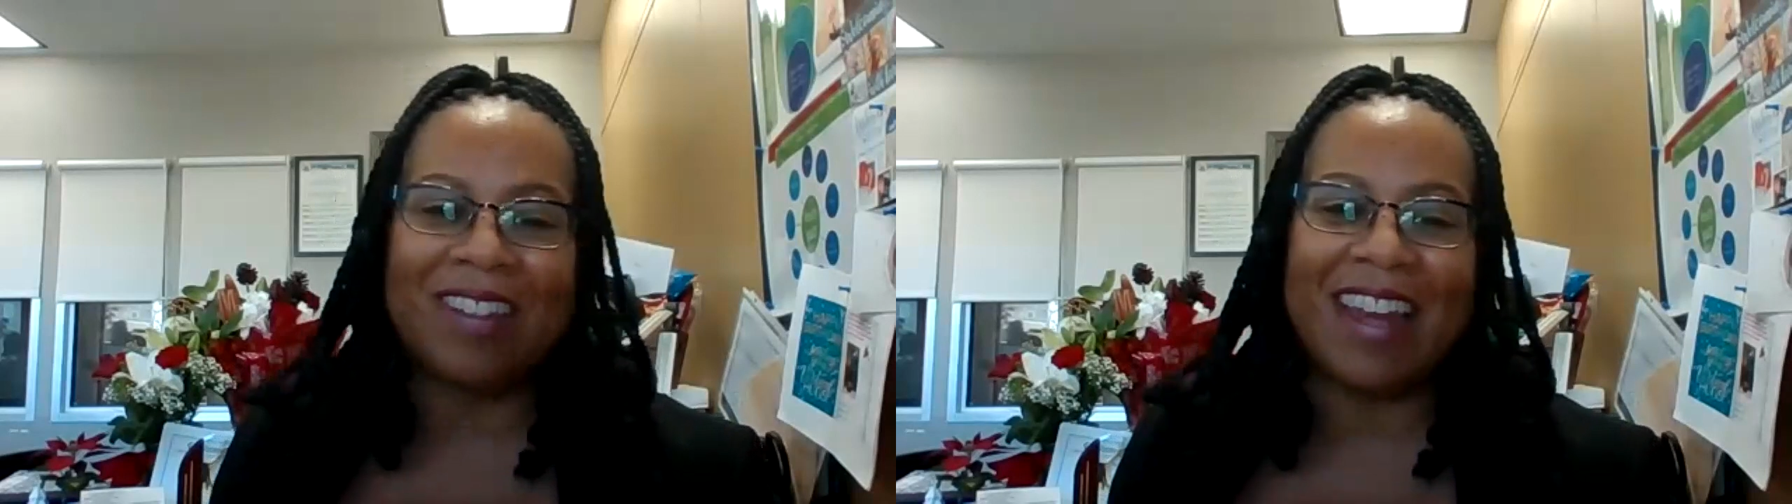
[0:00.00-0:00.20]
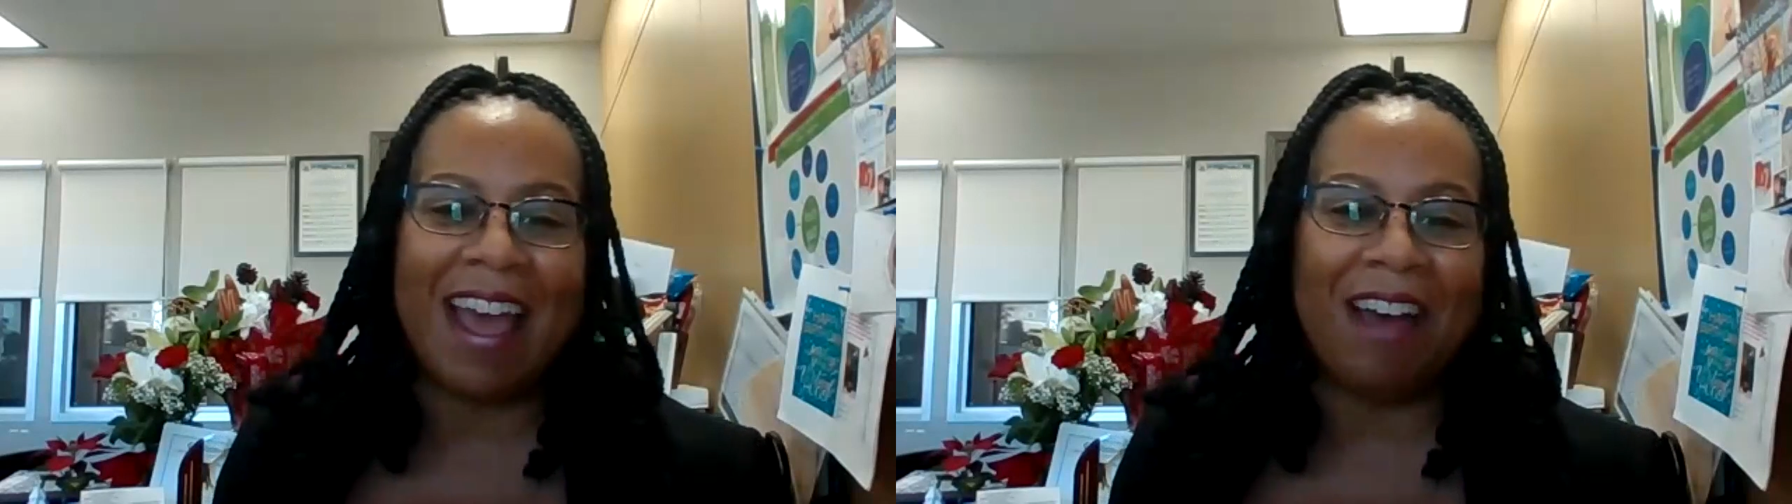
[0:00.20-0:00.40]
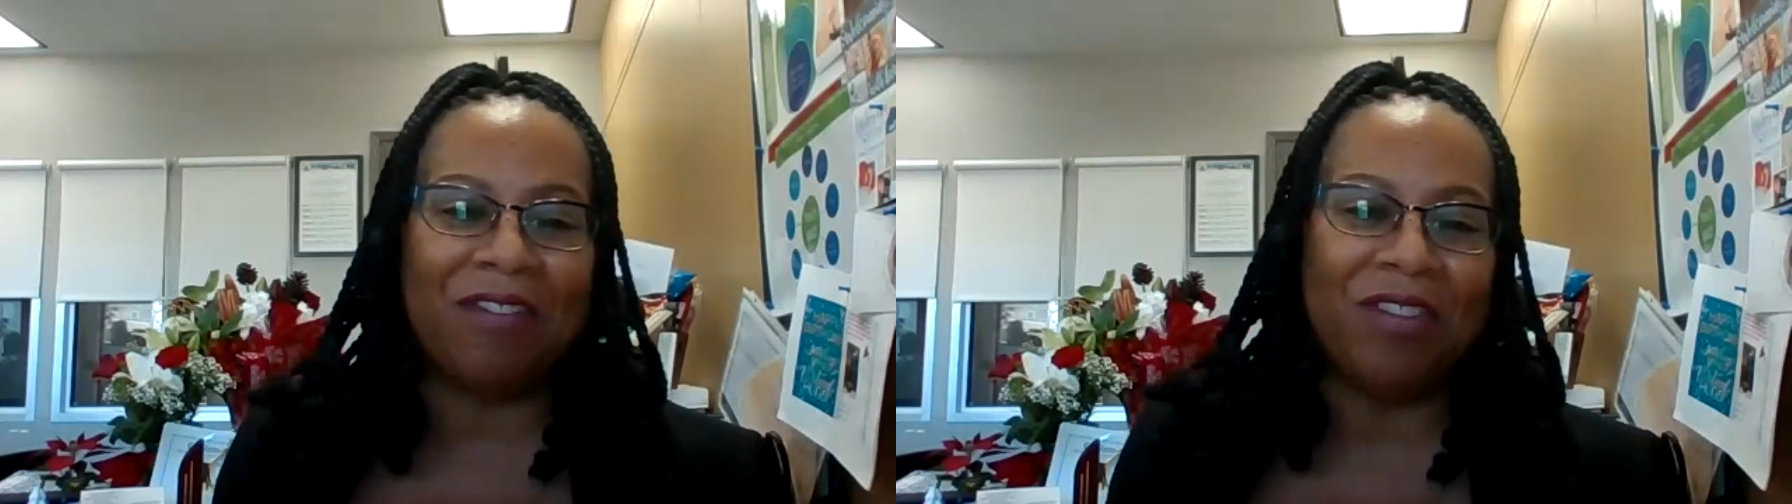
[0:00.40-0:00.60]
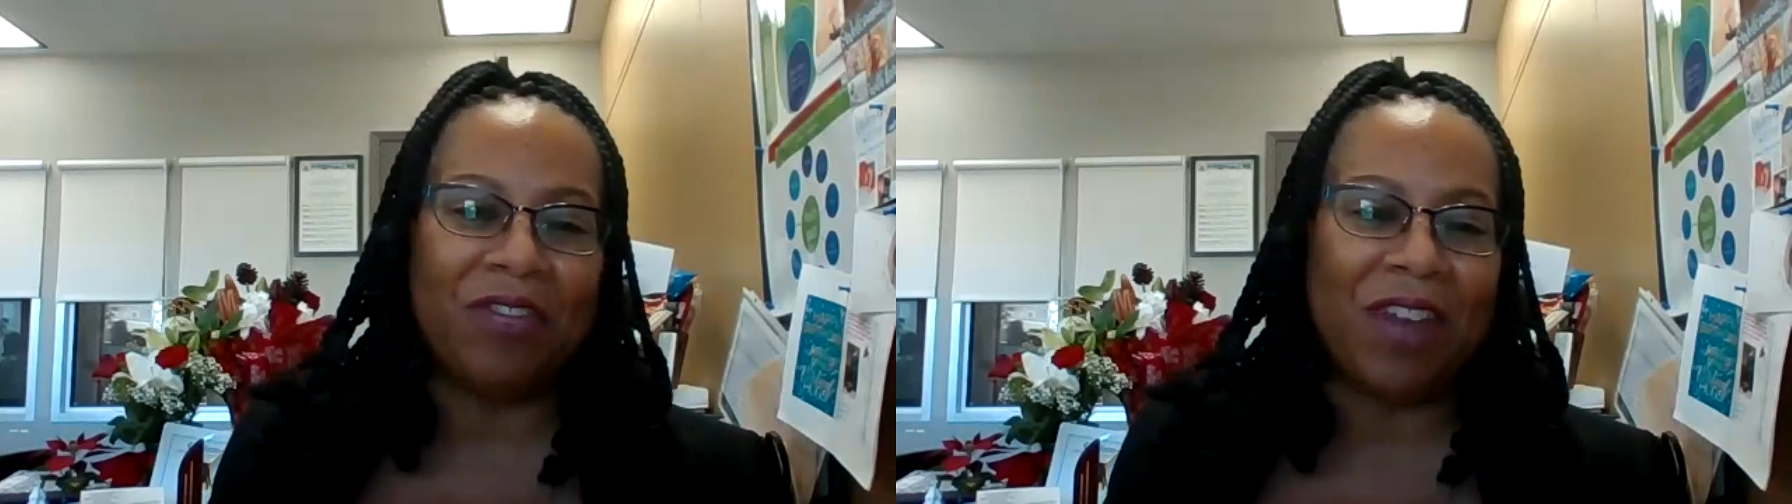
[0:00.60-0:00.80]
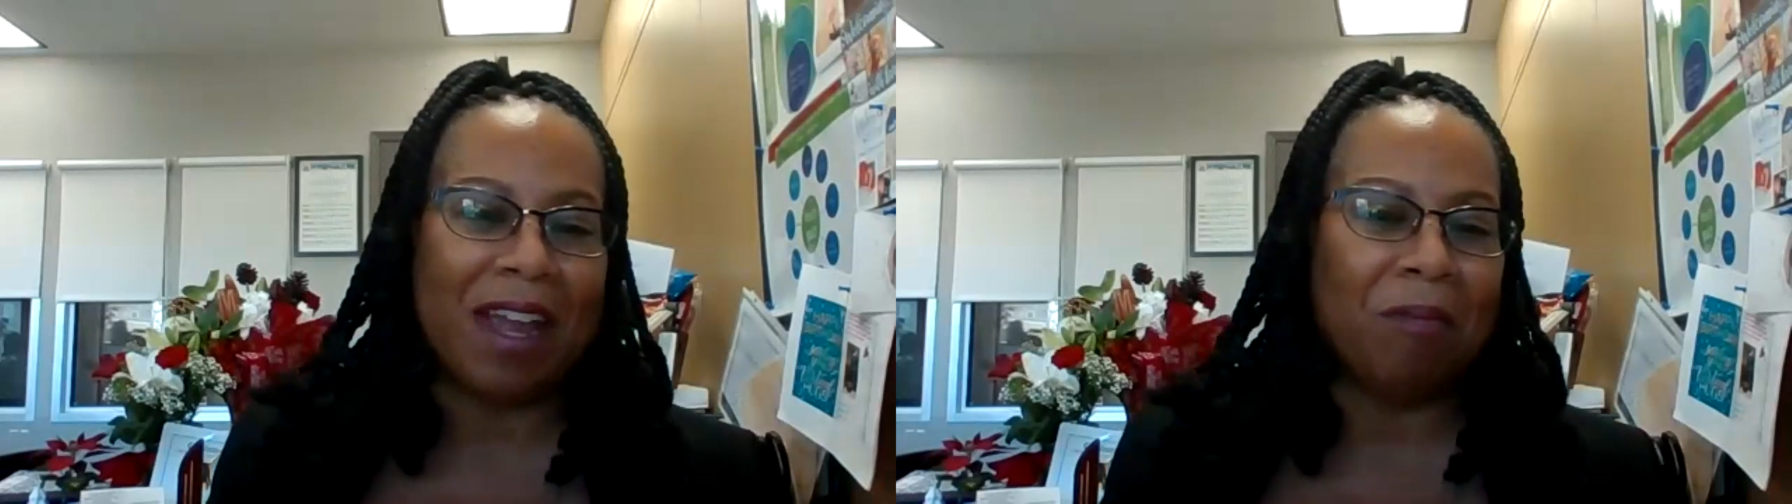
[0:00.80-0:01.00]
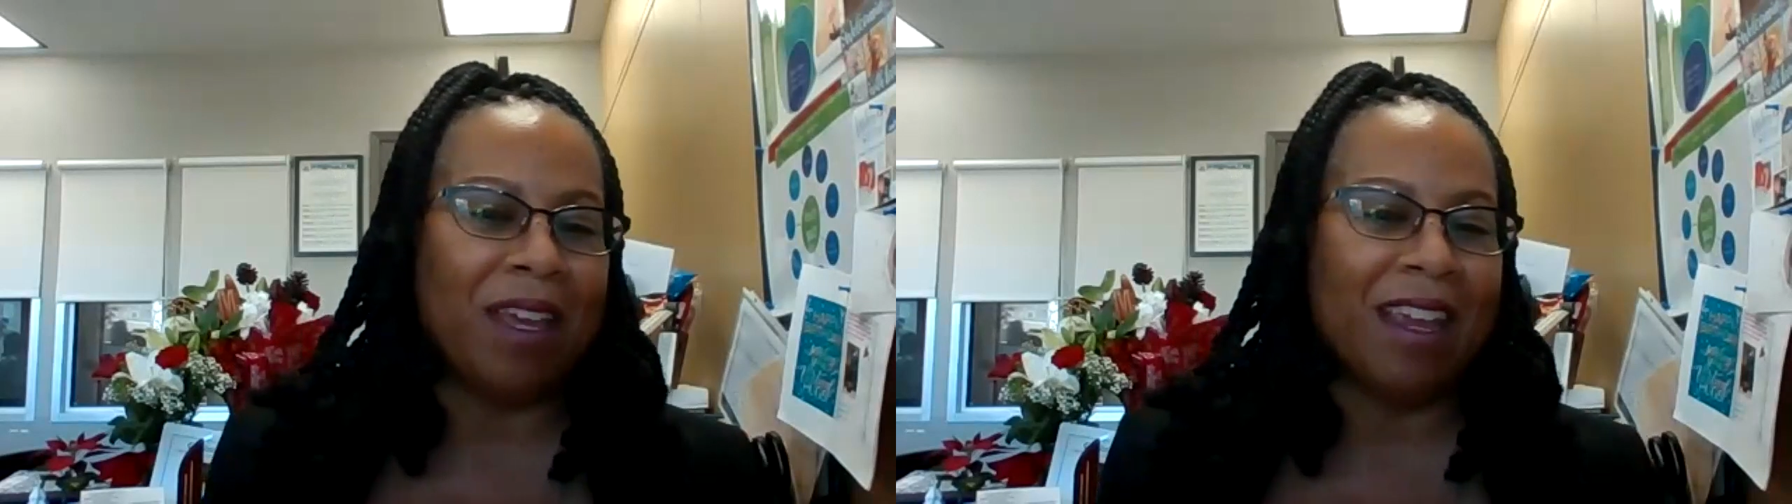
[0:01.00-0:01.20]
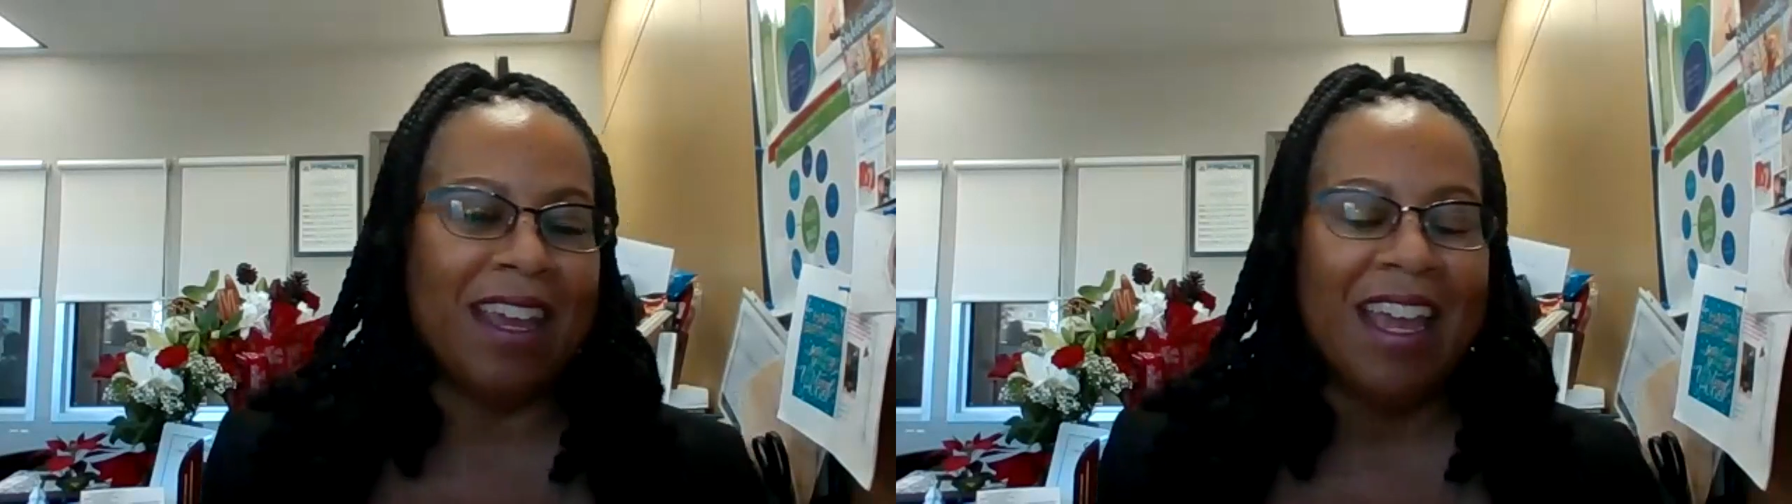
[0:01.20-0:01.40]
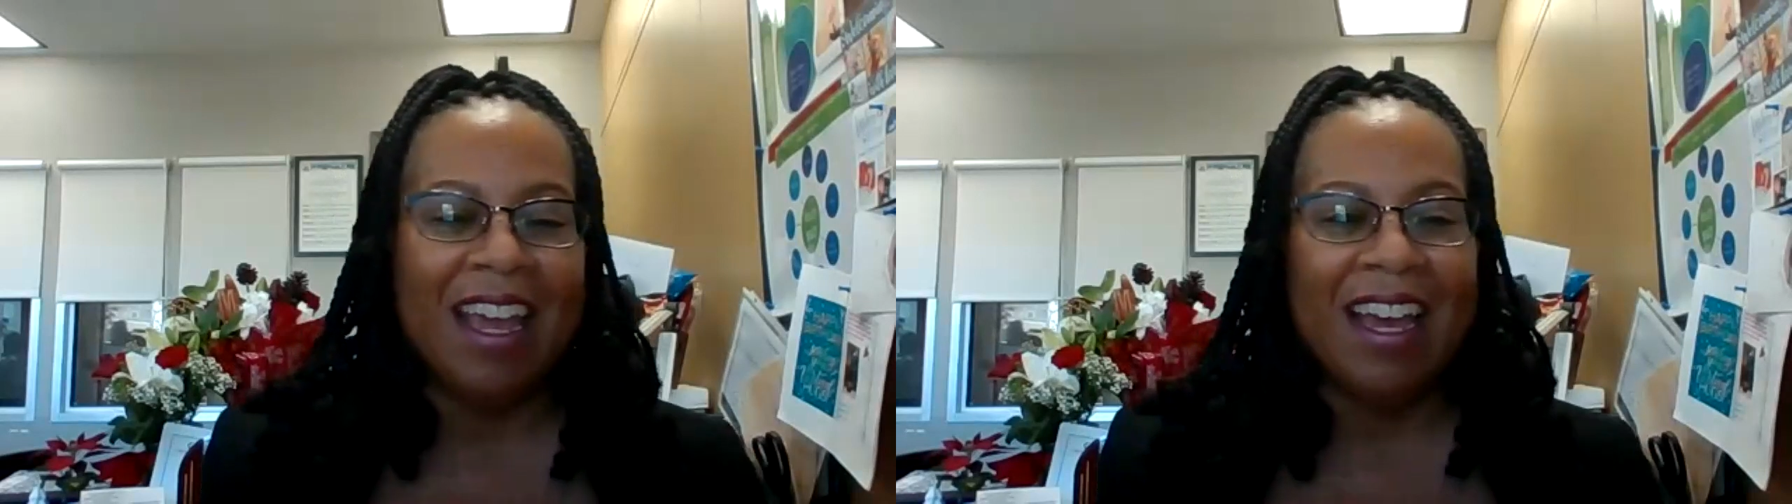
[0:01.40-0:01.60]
staff and family.